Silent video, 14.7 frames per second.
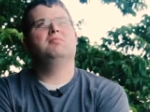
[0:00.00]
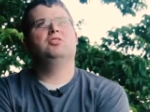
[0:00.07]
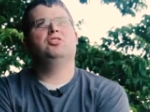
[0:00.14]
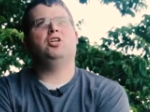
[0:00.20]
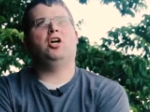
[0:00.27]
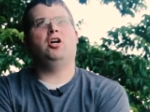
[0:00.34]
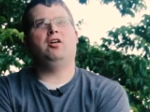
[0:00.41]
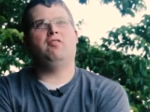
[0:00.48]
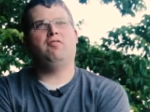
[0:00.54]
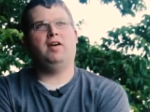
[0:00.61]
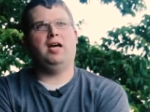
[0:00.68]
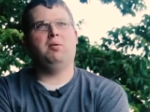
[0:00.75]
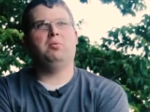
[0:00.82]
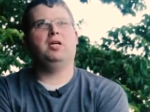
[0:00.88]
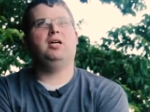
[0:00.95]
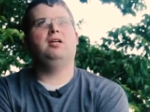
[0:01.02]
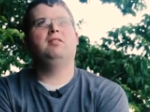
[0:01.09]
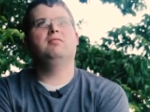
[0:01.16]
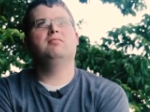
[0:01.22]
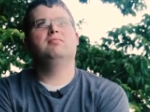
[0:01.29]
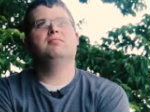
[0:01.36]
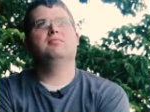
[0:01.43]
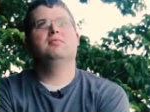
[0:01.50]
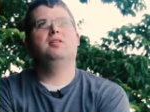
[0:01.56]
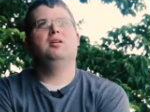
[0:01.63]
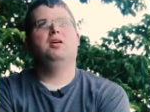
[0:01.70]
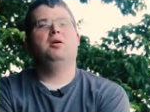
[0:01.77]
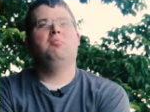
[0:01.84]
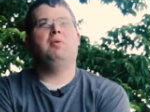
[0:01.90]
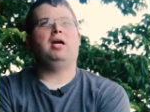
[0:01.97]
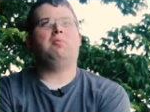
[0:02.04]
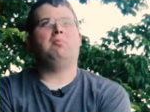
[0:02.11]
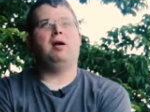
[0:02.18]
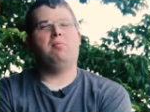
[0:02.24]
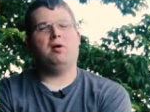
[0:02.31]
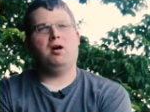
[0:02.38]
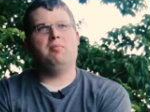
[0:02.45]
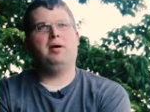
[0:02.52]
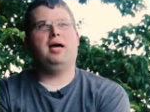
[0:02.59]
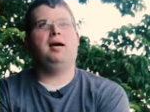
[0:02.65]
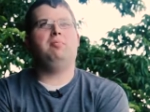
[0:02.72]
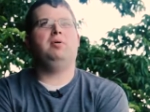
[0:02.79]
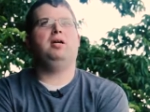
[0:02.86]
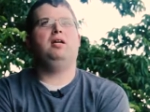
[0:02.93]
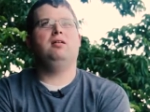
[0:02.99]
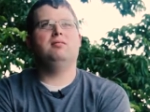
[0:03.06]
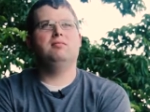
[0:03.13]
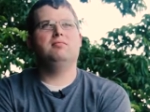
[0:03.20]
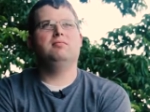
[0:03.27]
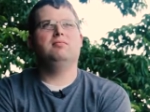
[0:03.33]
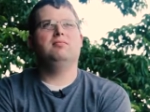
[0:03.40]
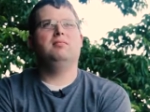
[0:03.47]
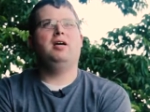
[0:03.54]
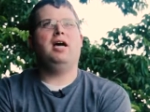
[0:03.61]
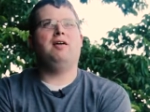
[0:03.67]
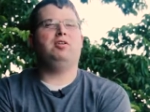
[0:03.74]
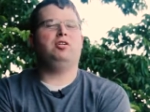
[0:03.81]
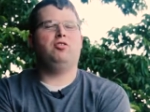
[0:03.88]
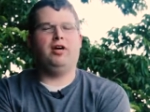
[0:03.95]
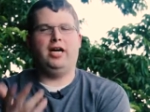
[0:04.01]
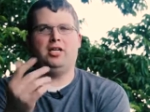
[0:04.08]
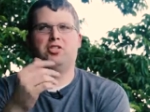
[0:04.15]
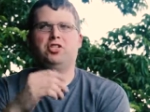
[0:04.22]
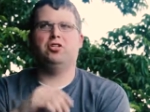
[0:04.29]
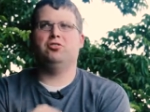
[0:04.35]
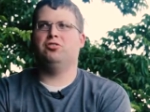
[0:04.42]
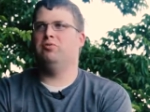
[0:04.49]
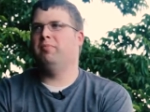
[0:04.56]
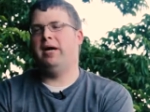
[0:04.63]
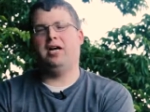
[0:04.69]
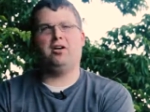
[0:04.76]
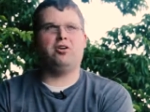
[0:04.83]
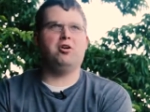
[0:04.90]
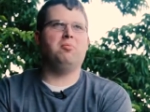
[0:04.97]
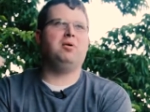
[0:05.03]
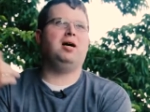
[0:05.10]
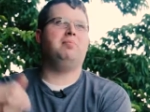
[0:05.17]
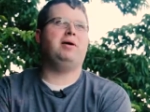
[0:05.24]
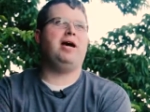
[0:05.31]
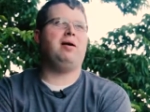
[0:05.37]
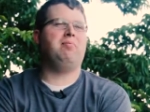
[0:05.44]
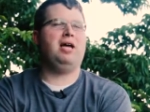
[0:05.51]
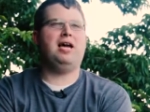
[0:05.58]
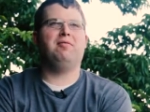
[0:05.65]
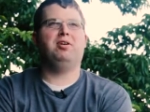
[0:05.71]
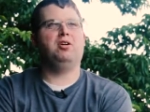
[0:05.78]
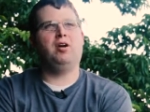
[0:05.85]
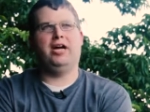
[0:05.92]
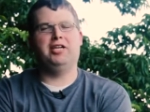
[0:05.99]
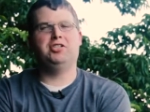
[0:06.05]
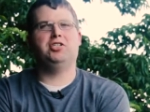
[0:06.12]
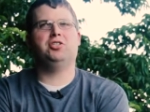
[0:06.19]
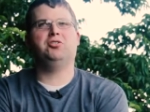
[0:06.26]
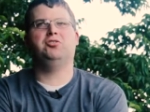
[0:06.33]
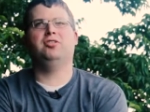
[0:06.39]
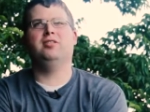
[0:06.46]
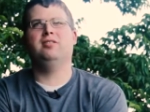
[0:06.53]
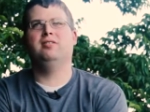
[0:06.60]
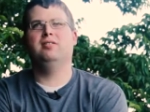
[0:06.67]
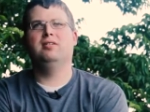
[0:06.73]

Starting a family, making my mom happy, having grandchildren, making her mom happy, having grandchildren,